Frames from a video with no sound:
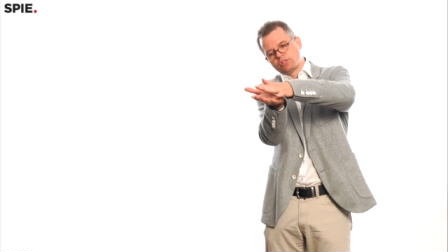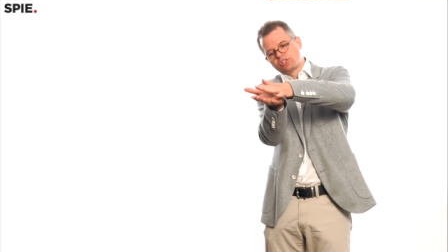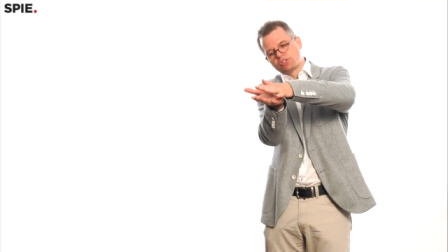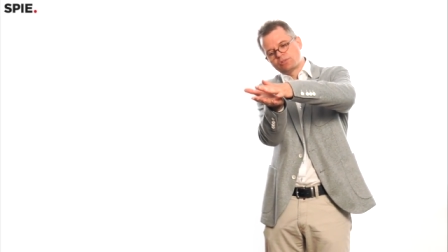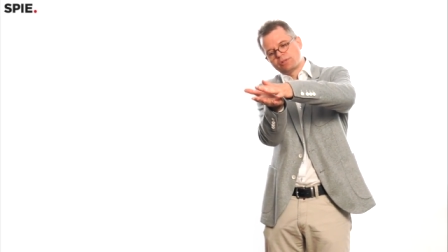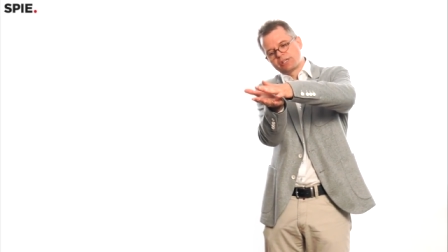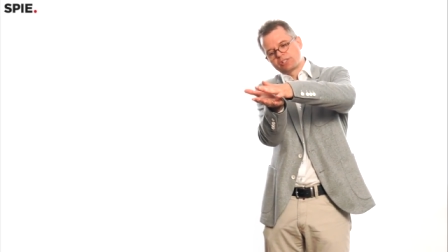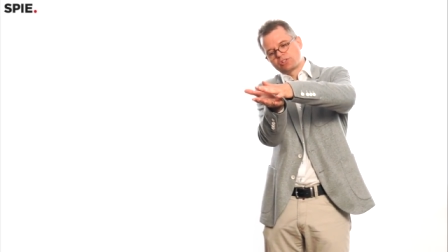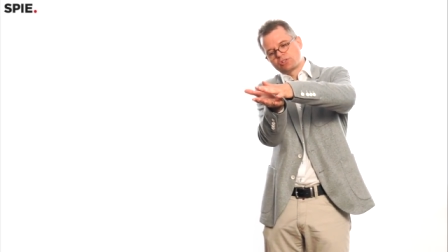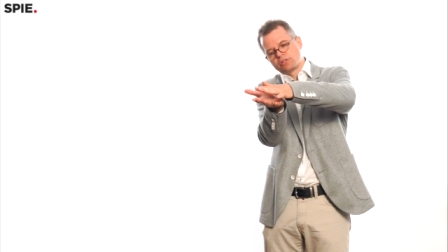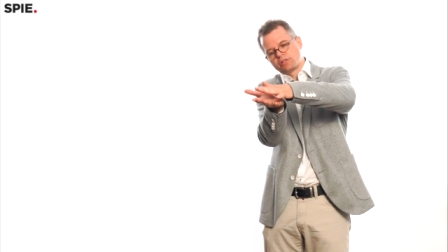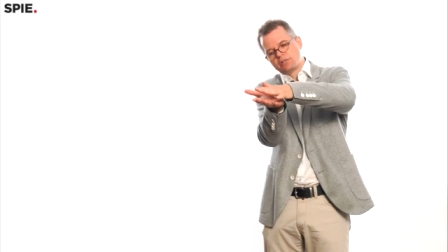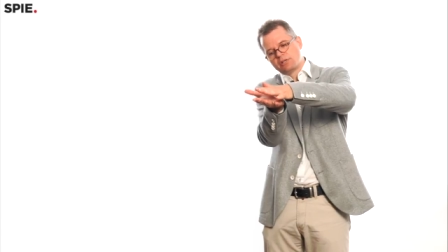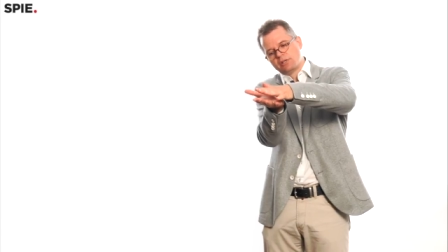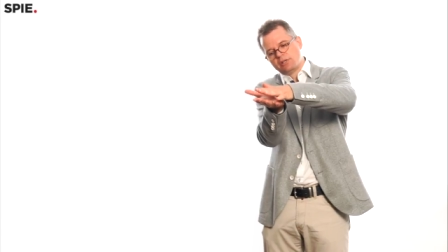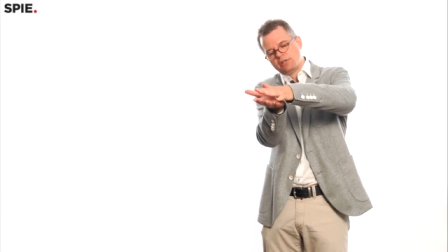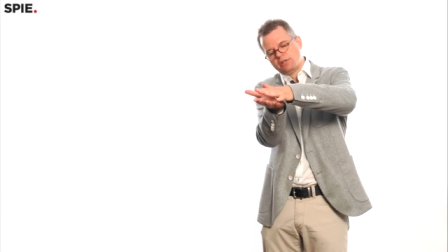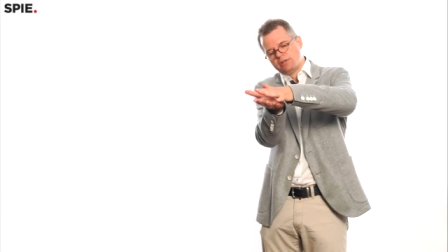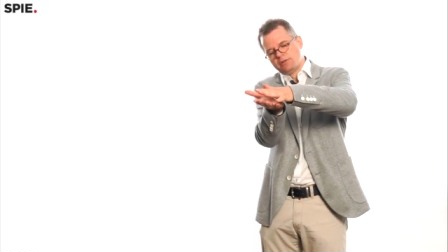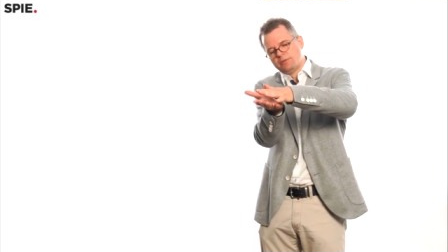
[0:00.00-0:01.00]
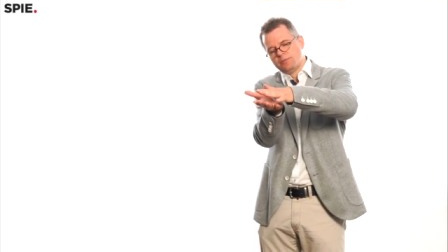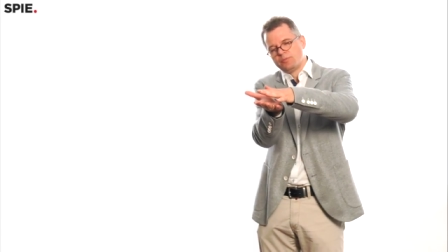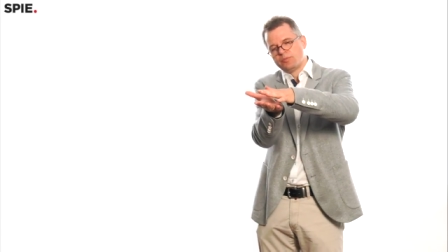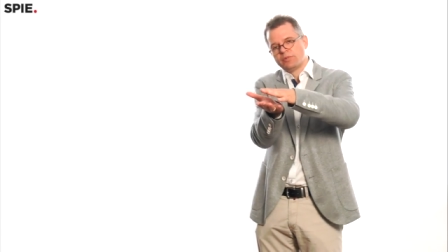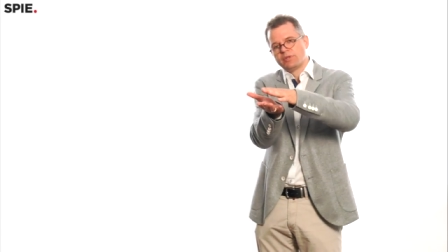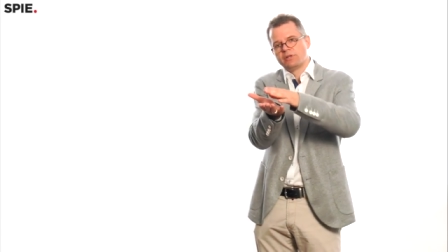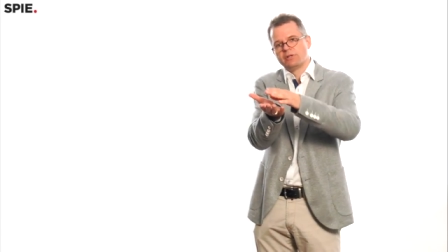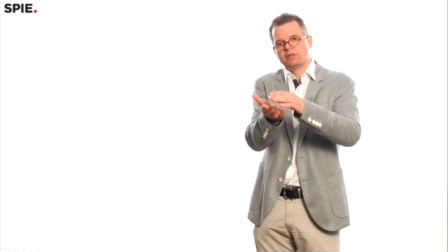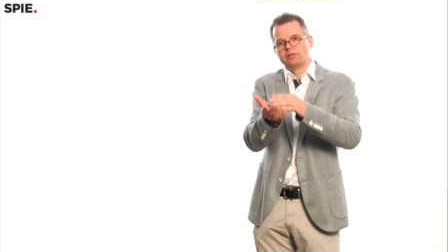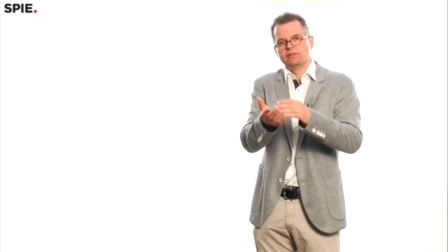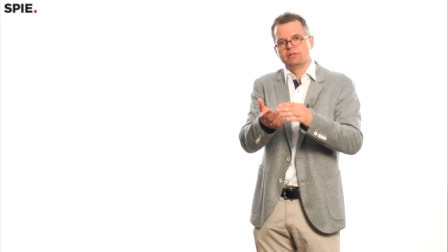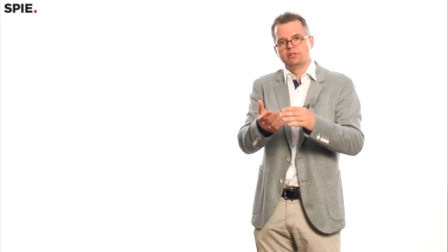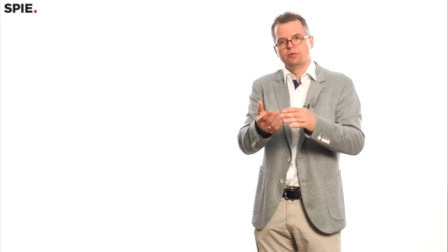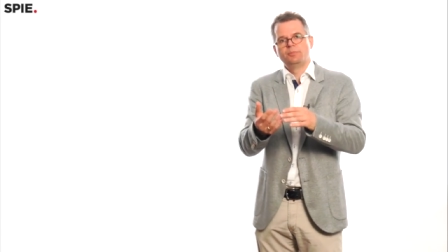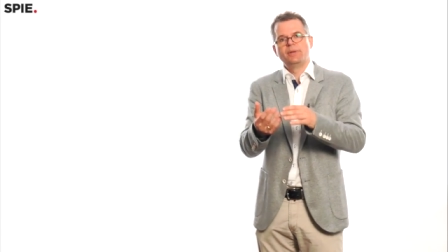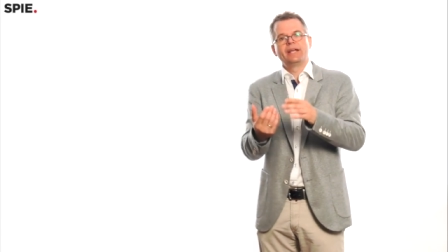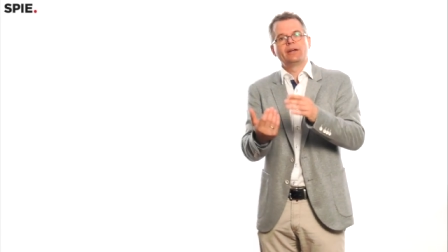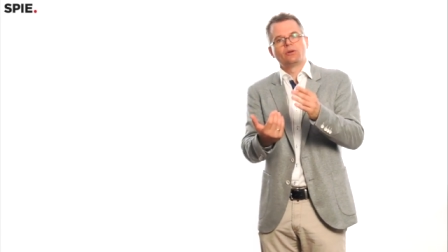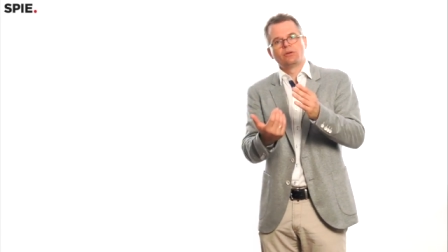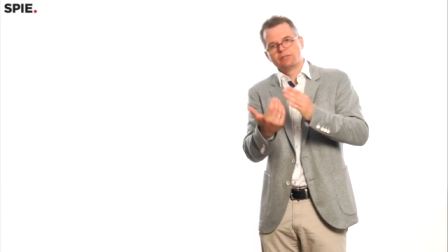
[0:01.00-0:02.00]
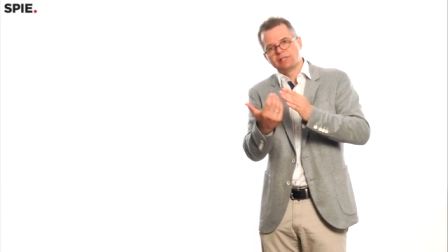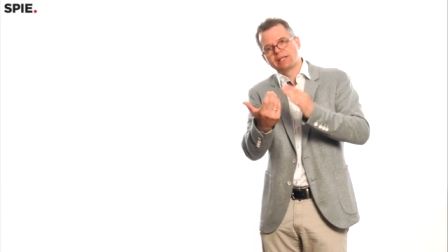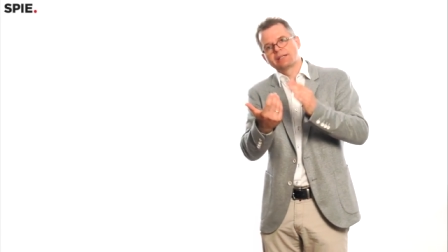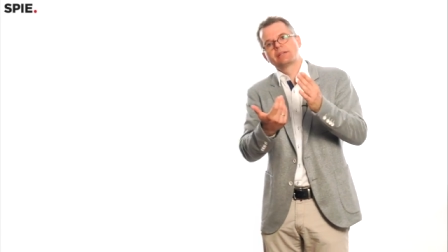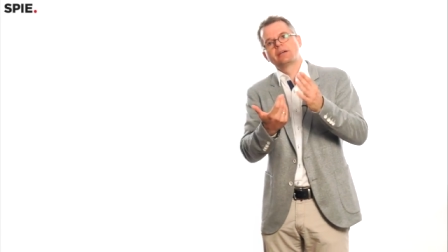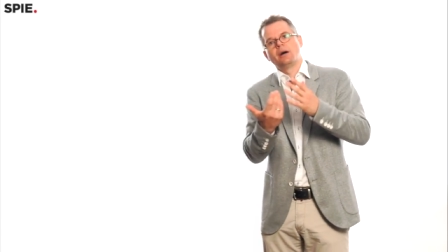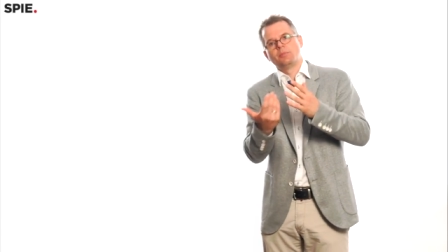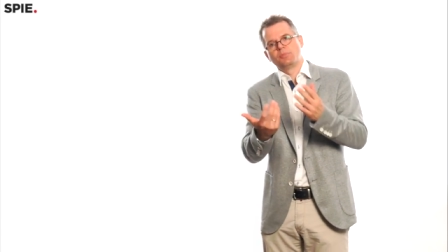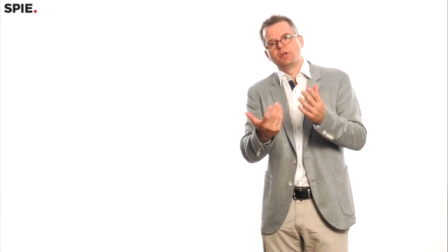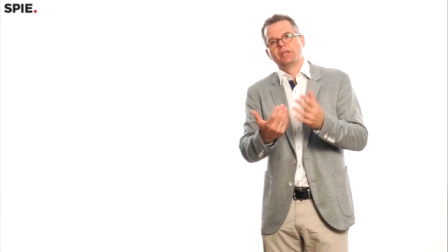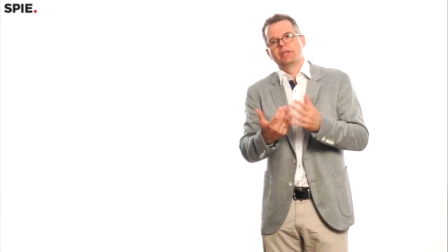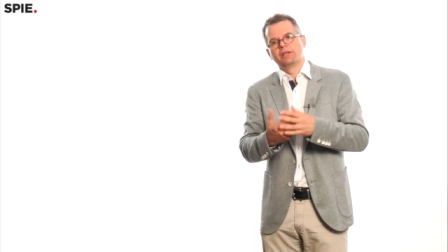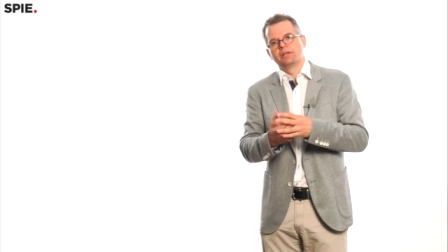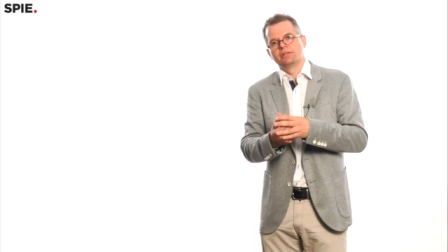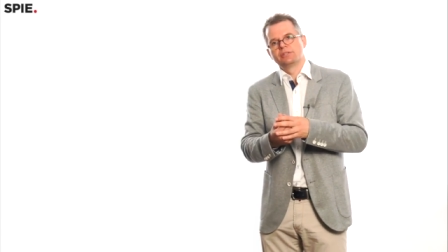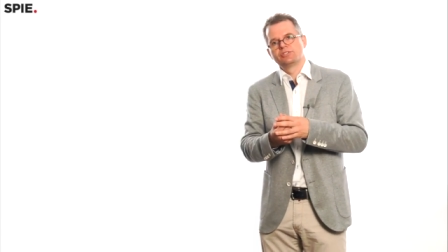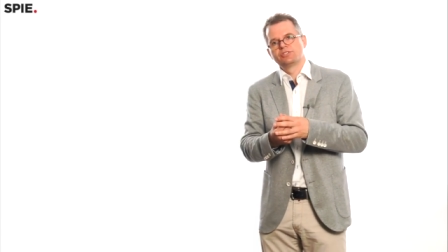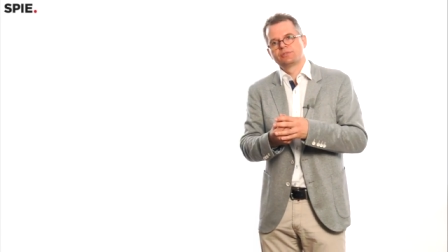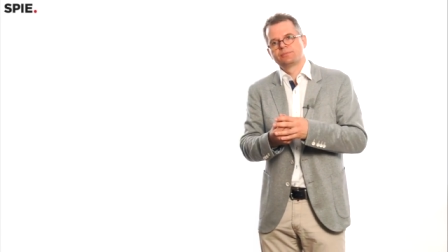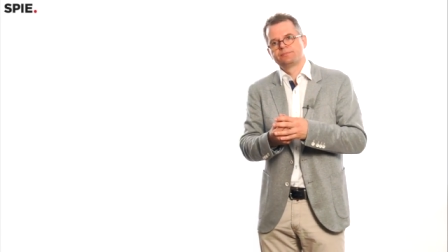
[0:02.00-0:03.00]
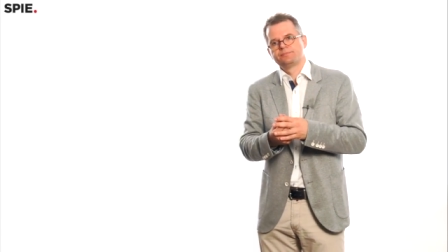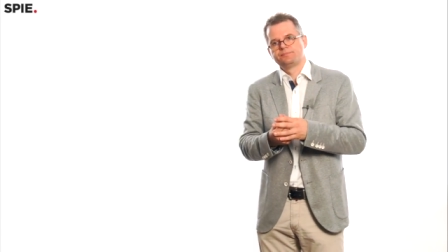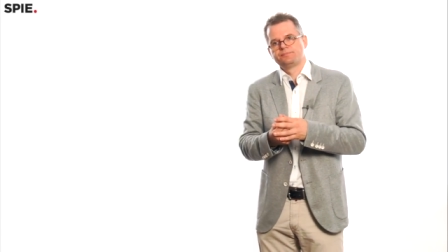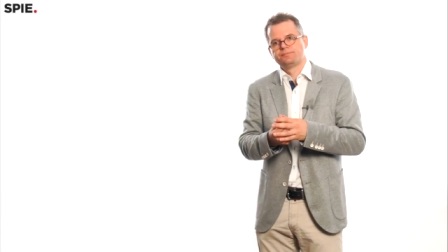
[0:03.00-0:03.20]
structure, the better that coupling is.